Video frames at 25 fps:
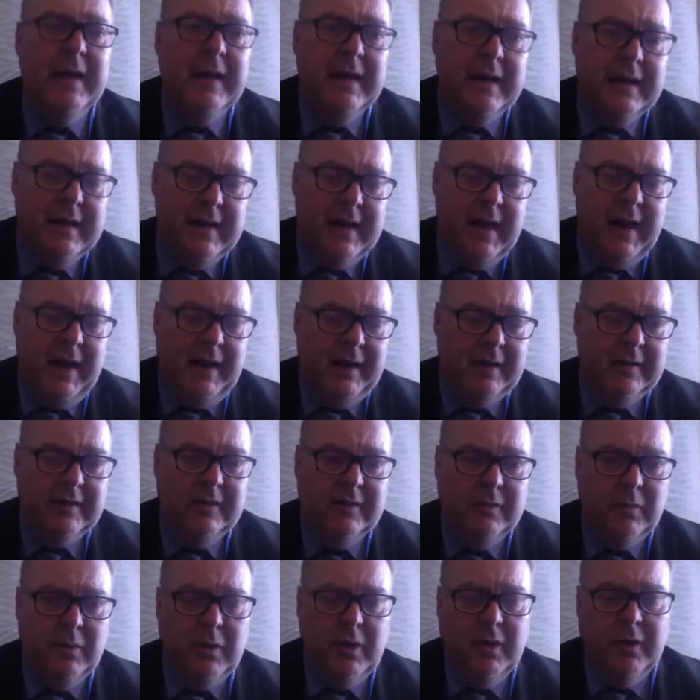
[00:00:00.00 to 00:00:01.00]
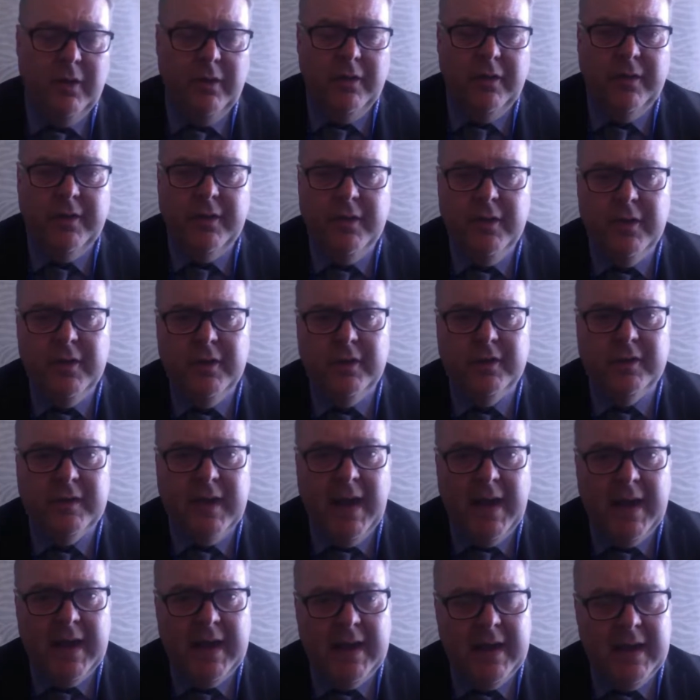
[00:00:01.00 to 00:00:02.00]
Next one on
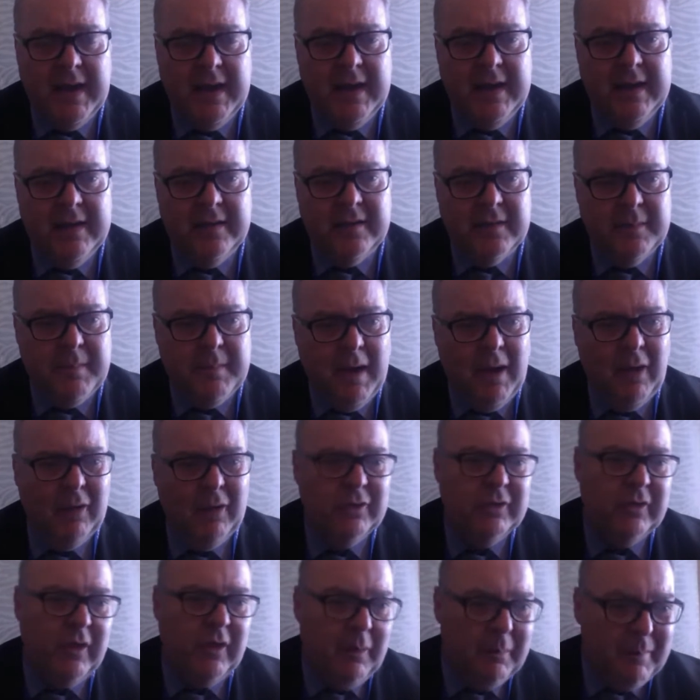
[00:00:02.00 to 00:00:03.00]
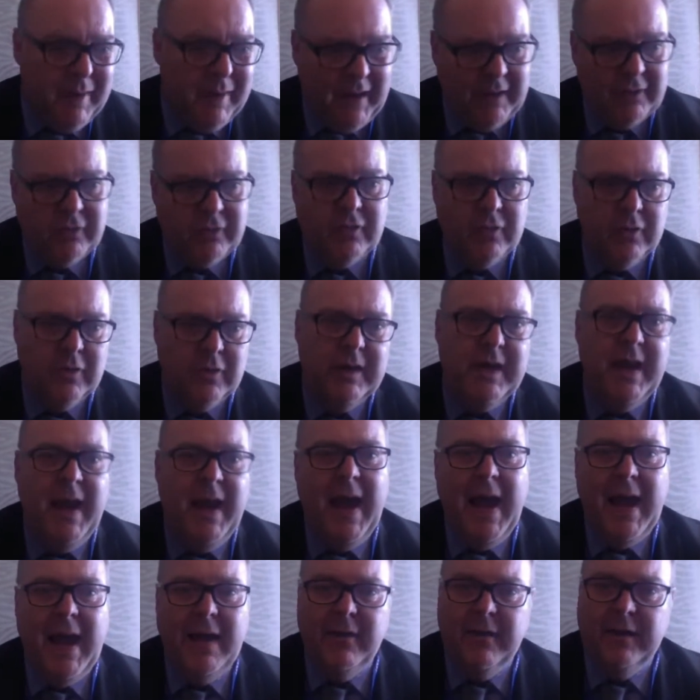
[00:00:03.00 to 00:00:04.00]
Thursday is about sort of pastoral
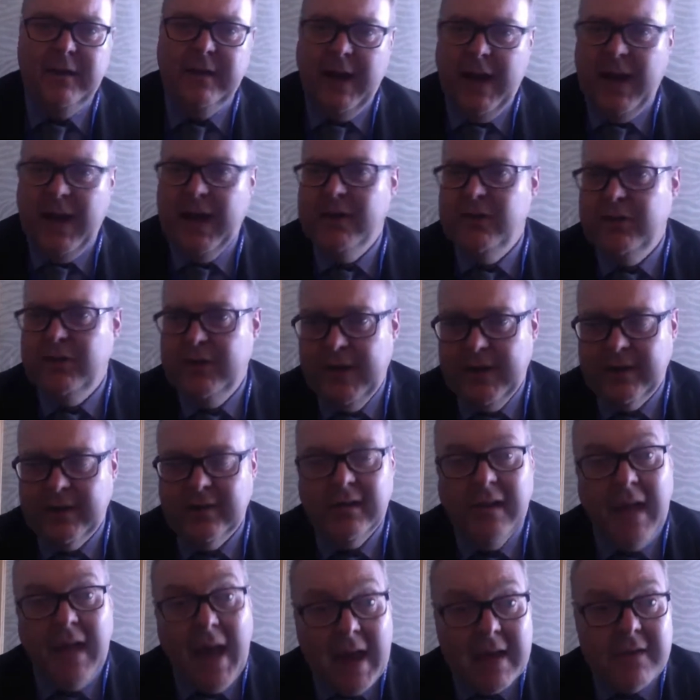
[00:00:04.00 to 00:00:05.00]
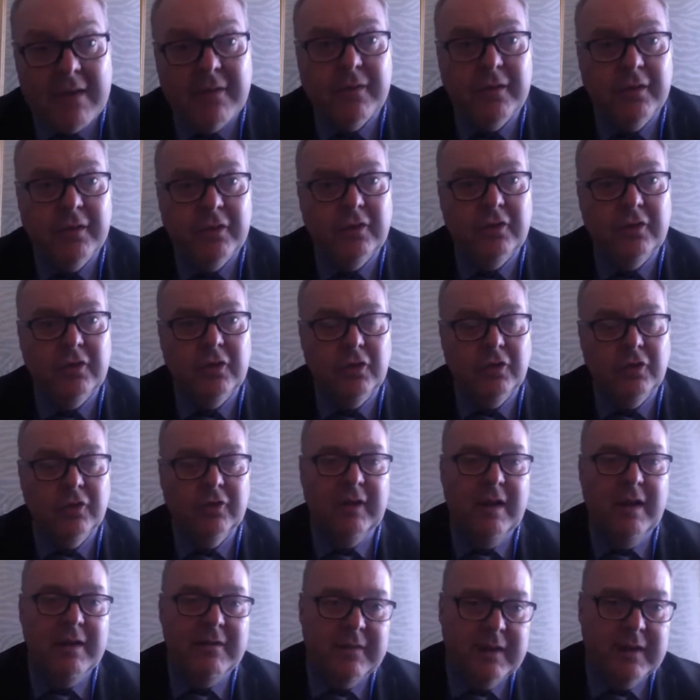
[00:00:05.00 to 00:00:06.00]
care and IGS life as such,
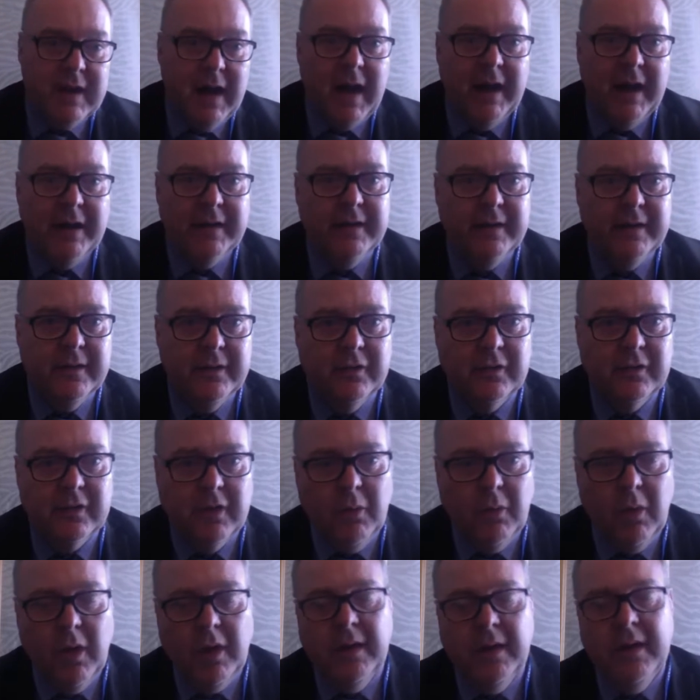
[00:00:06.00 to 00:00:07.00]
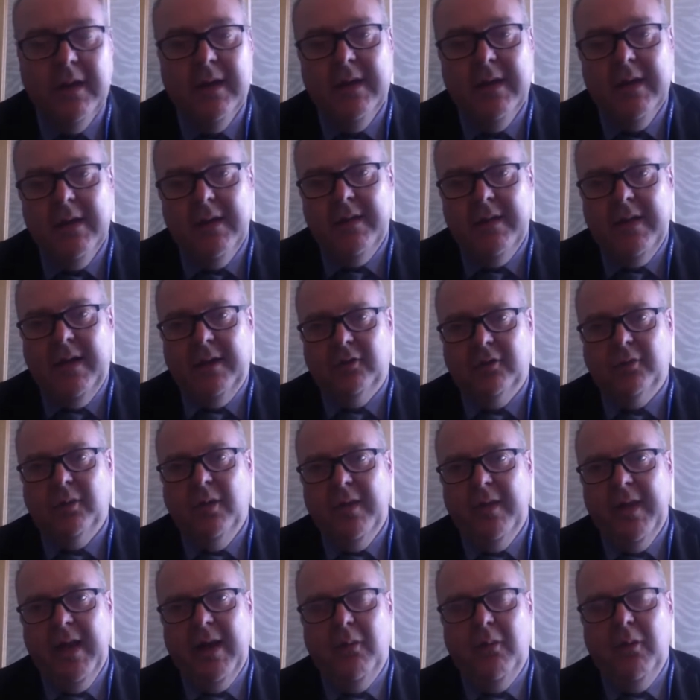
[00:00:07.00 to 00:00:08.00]
safeguarding and so on. That's
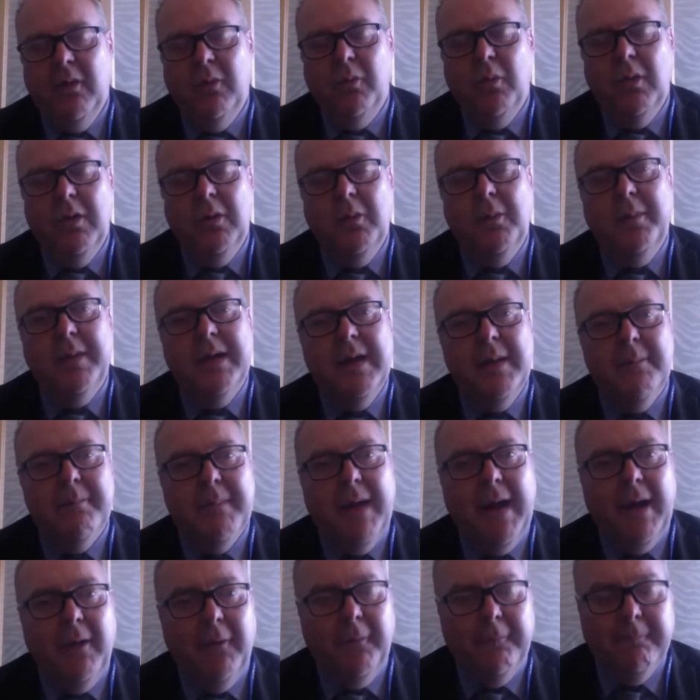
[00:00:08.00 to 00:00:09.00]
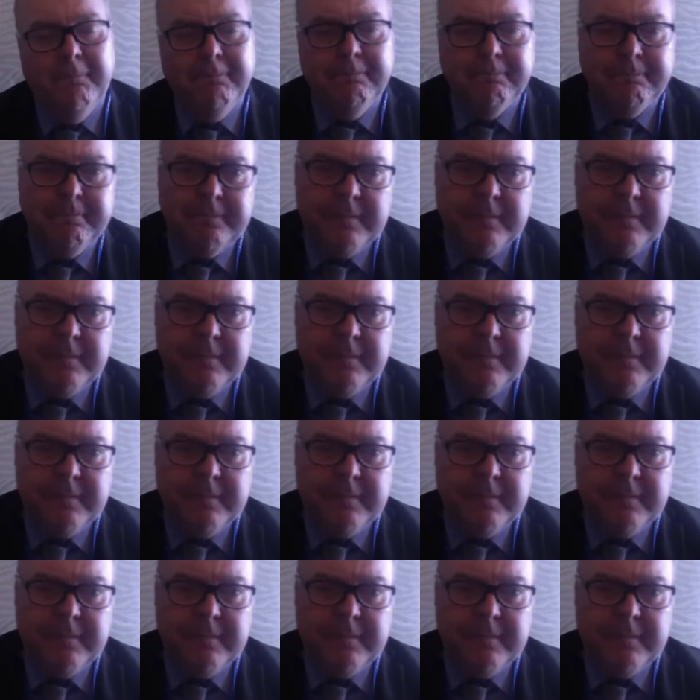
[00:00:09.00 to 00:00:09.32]
what that one will be about.